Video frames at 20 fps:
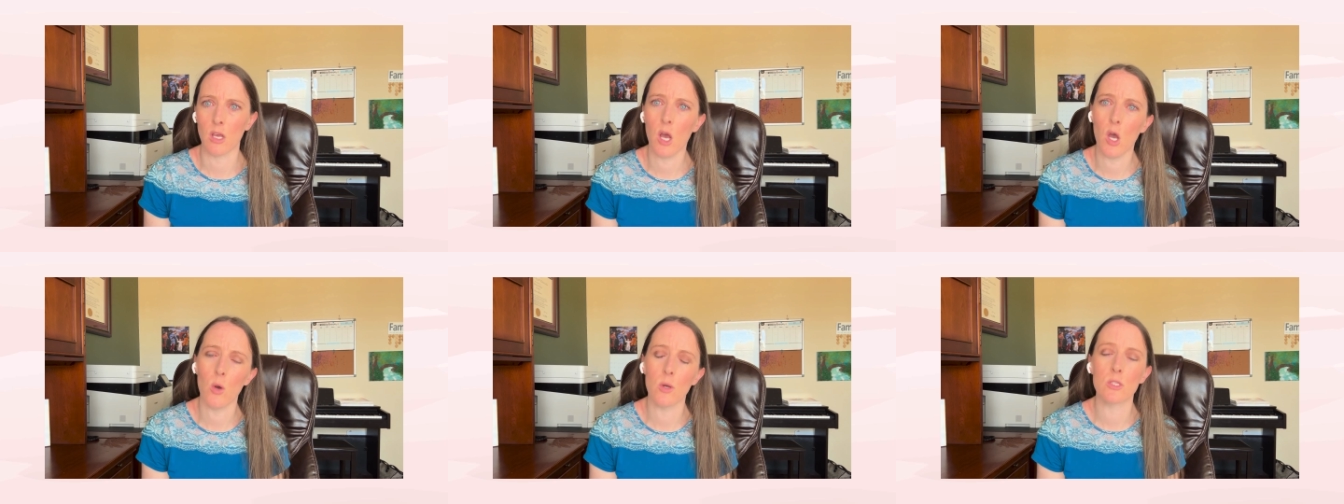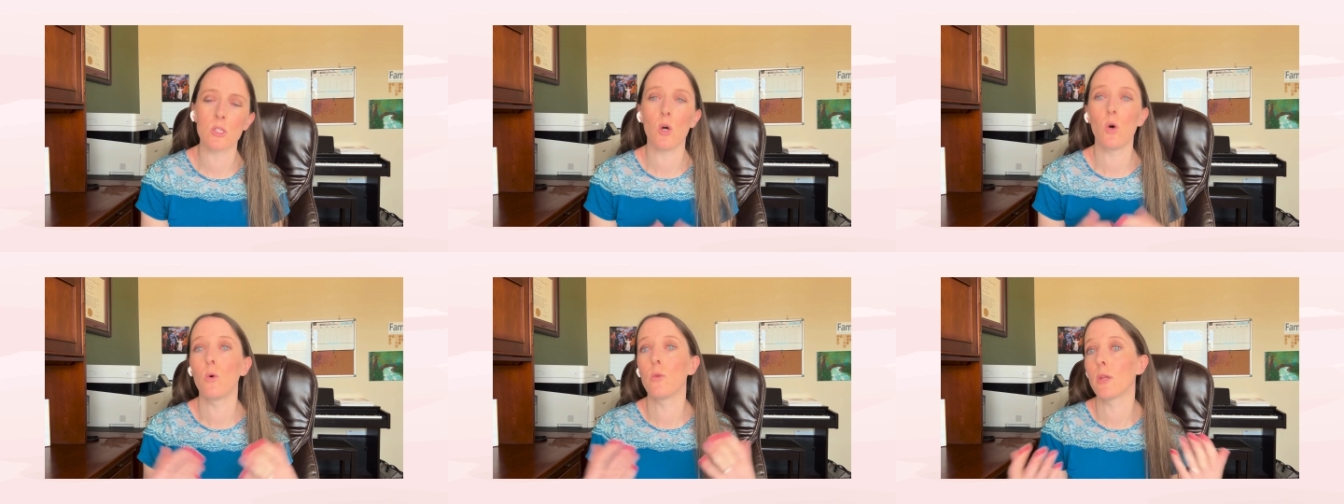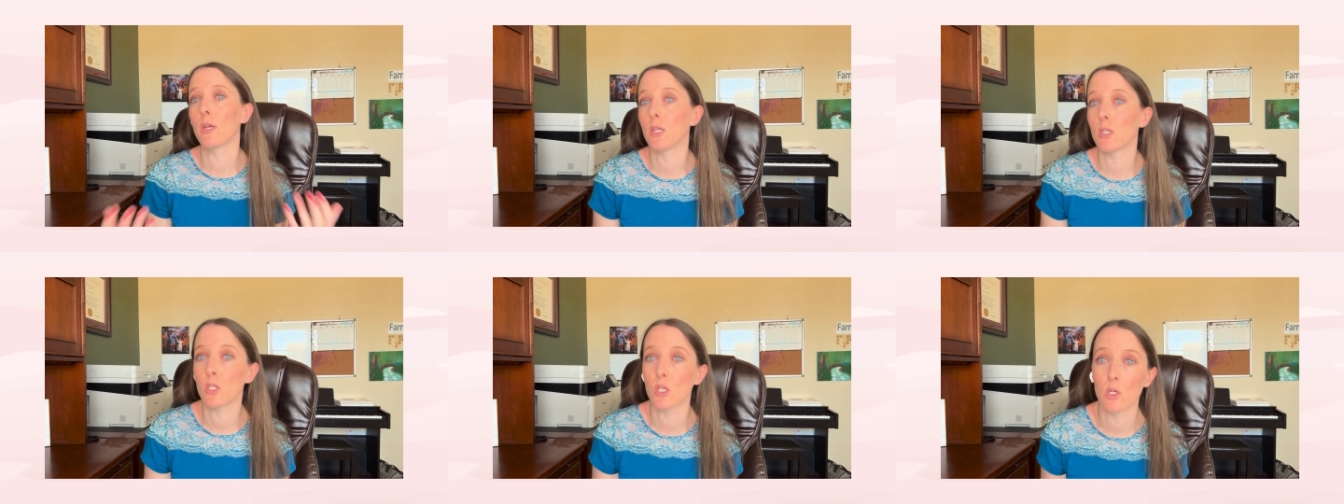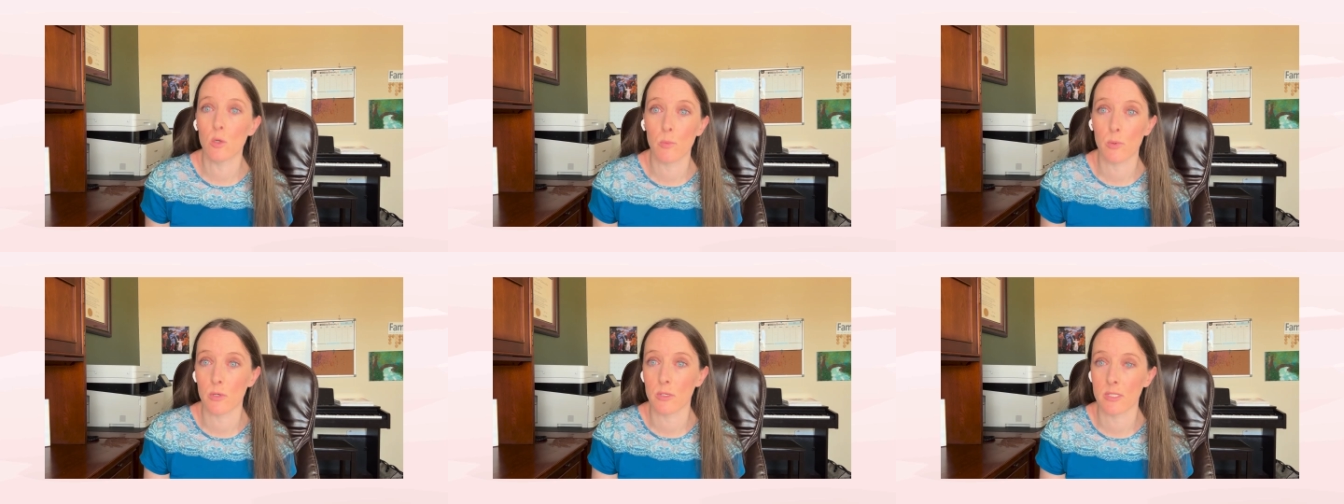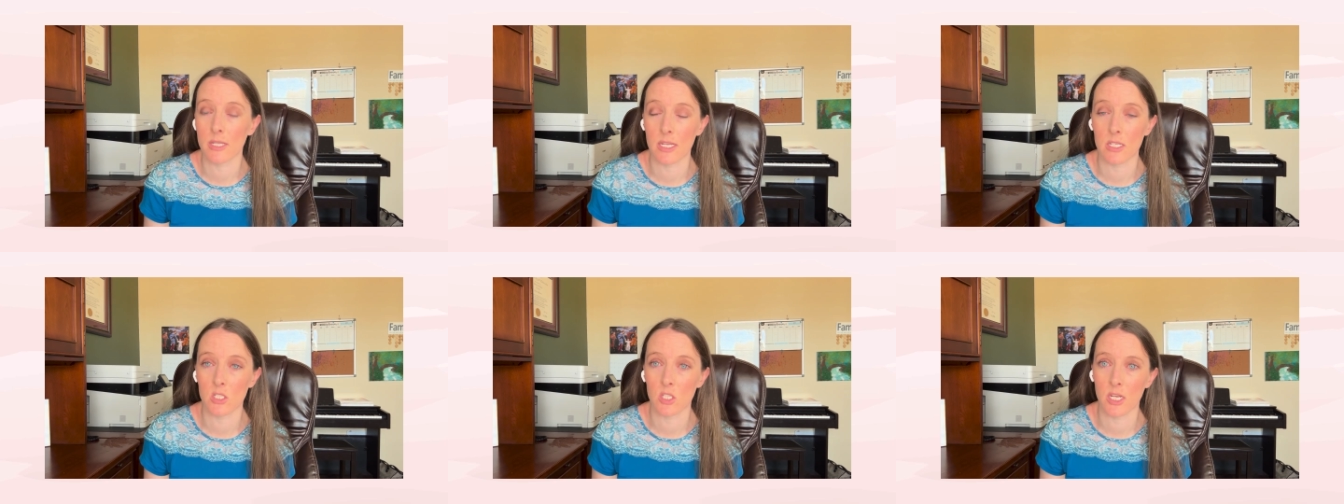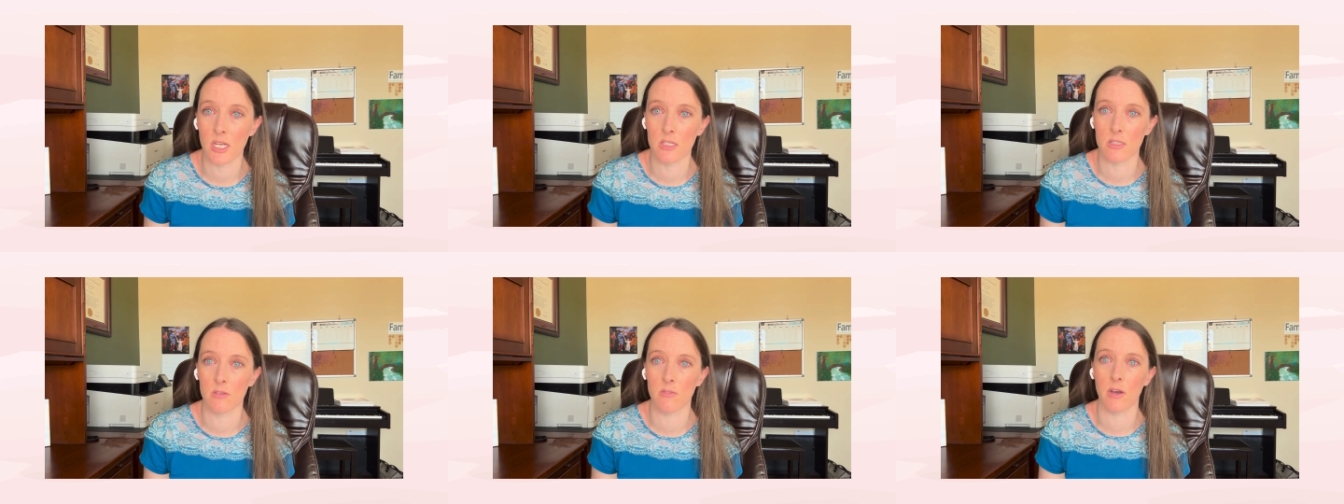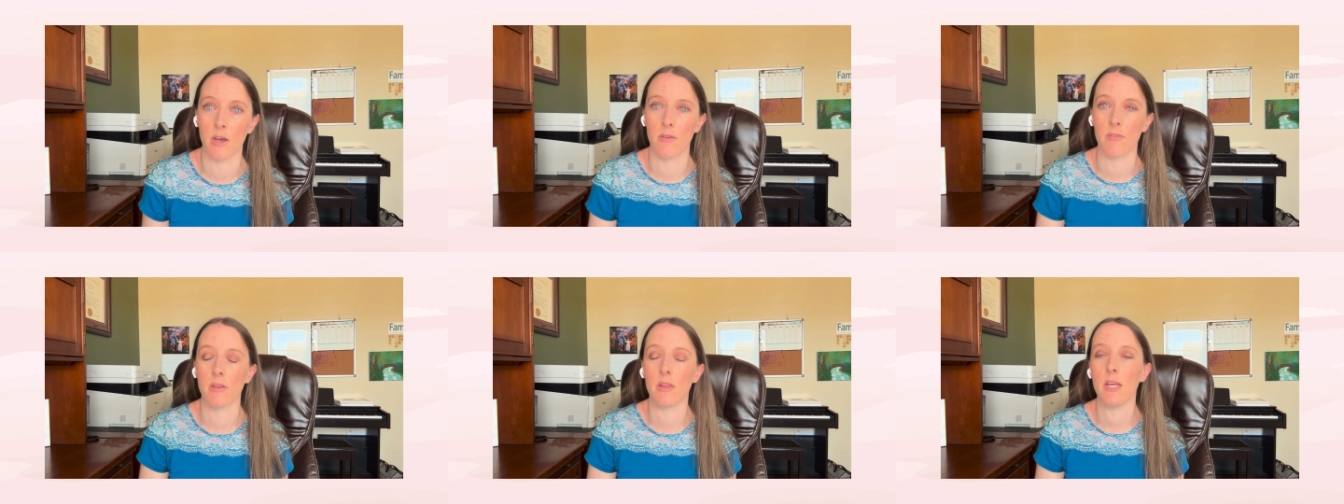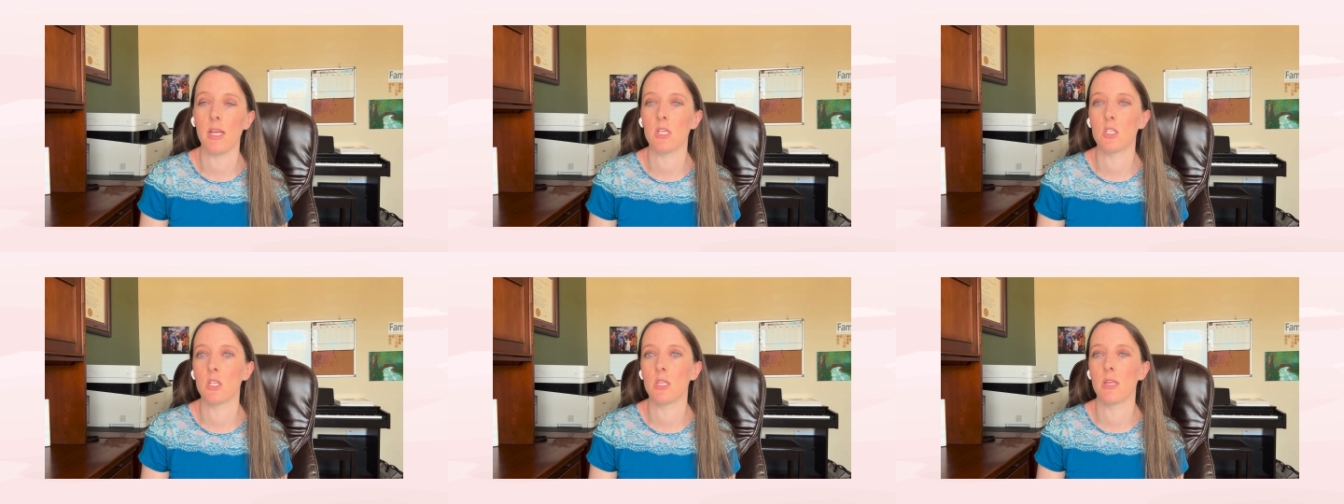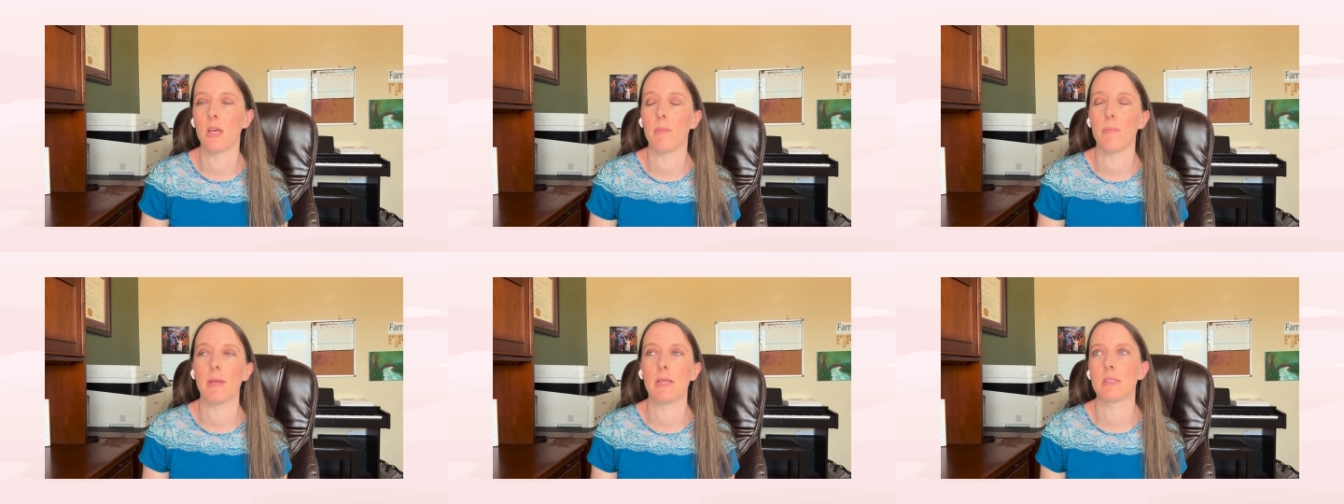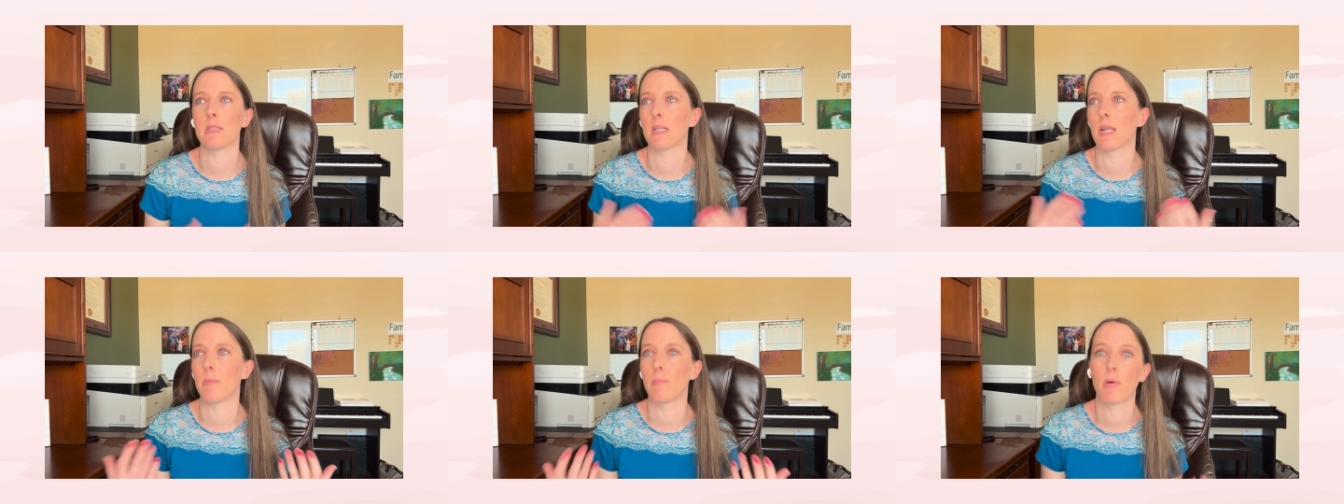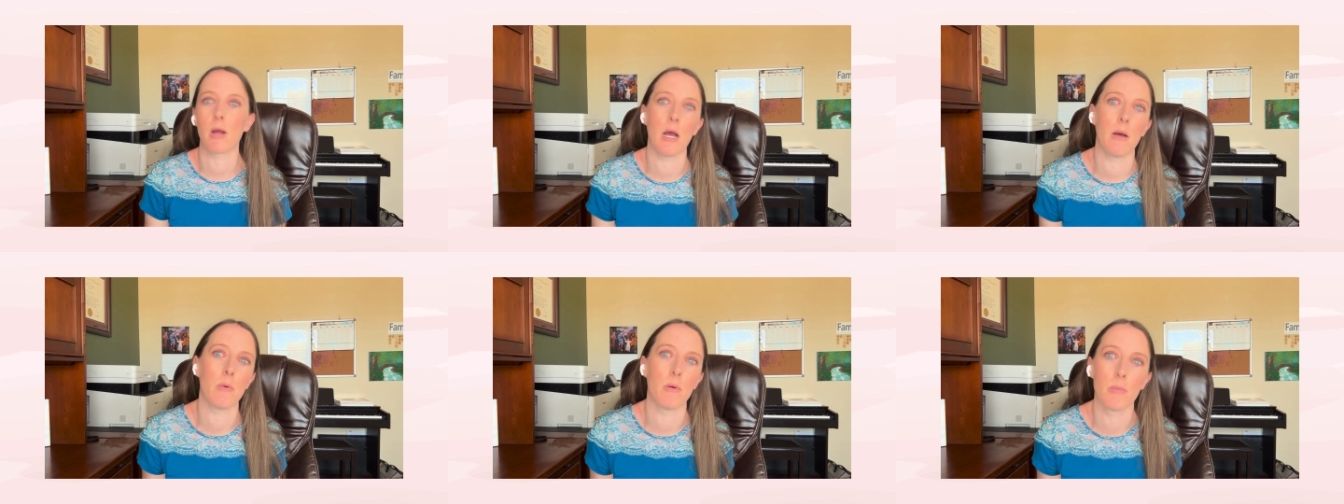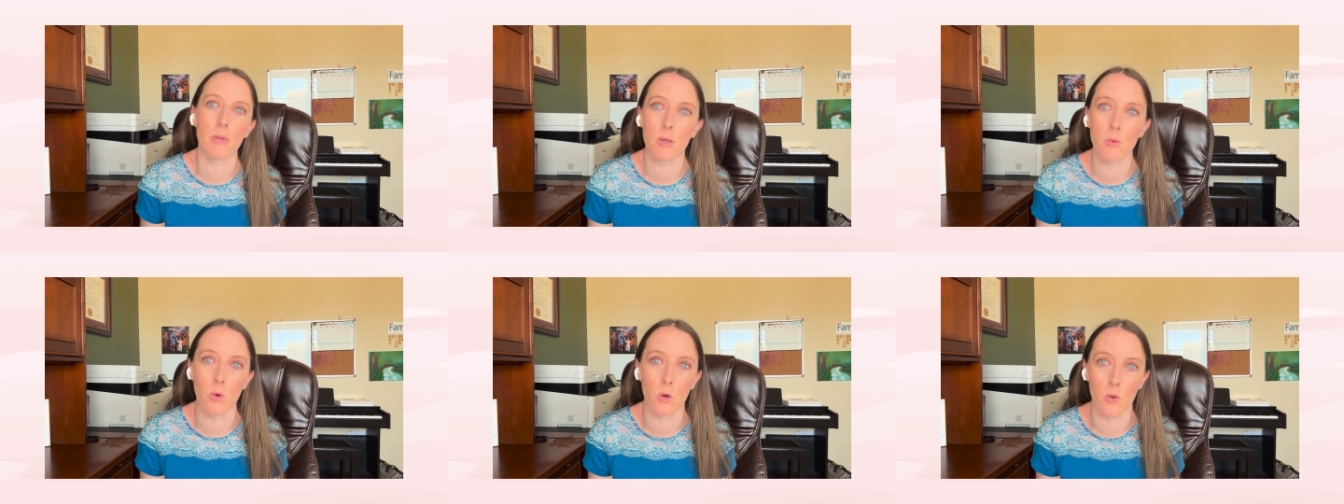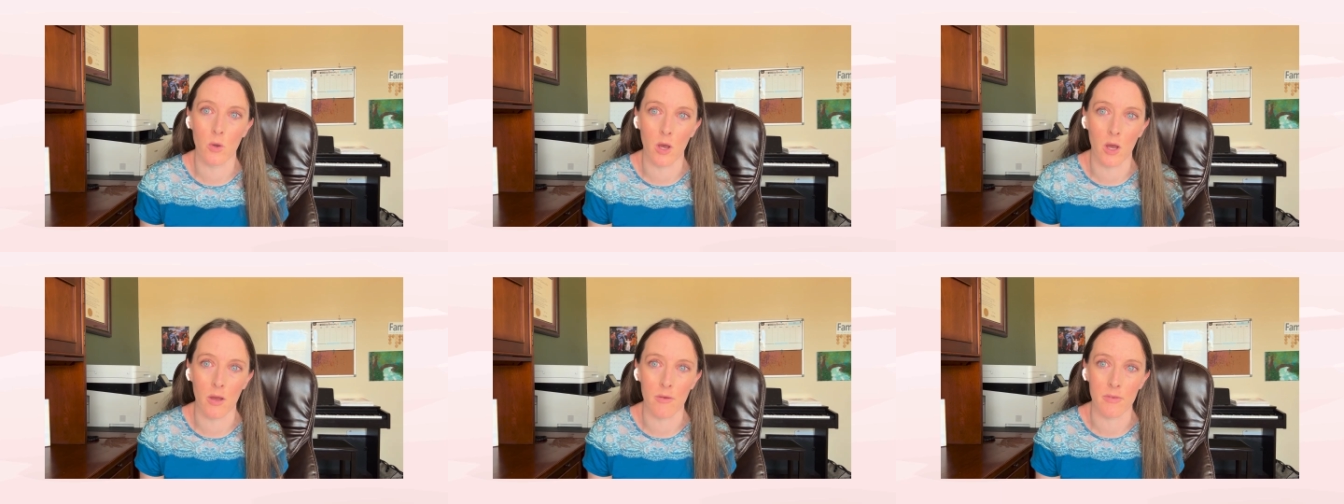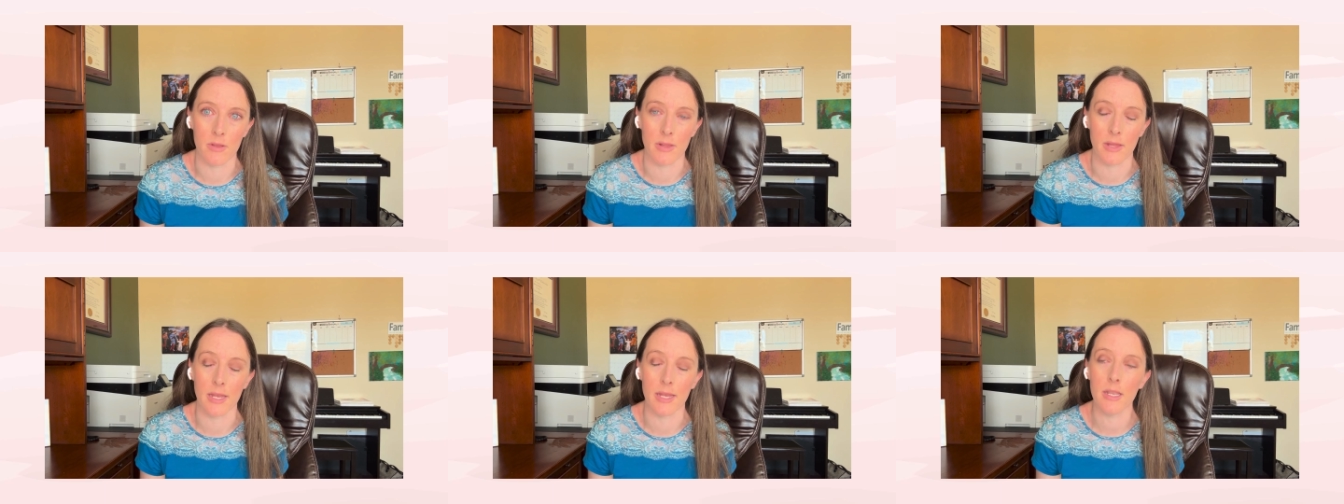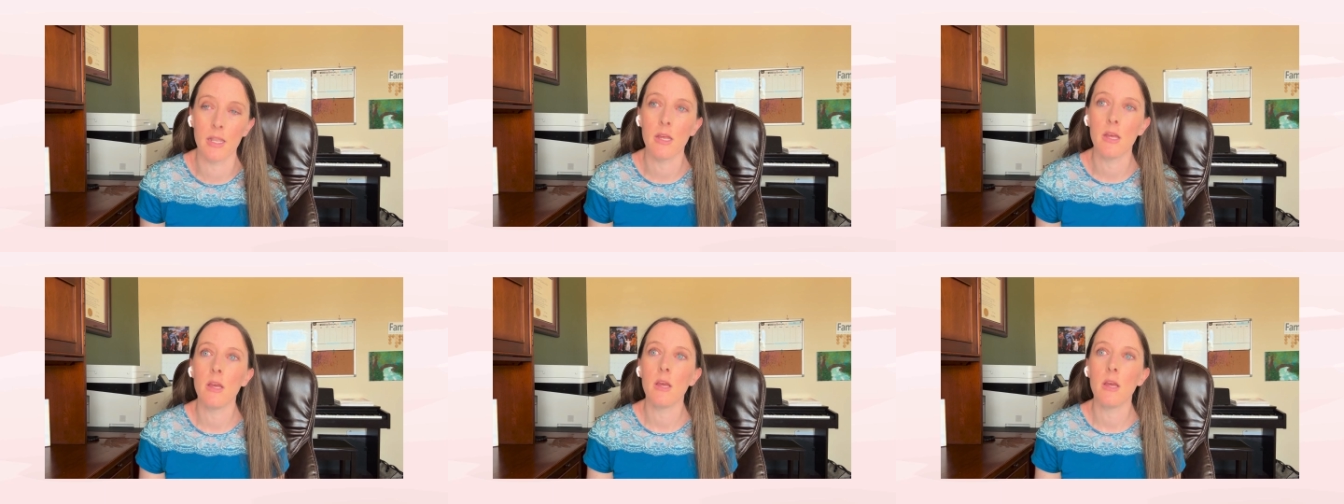Oh, it's only a 2% chance of ovulation. That means that I probably won't ovulate.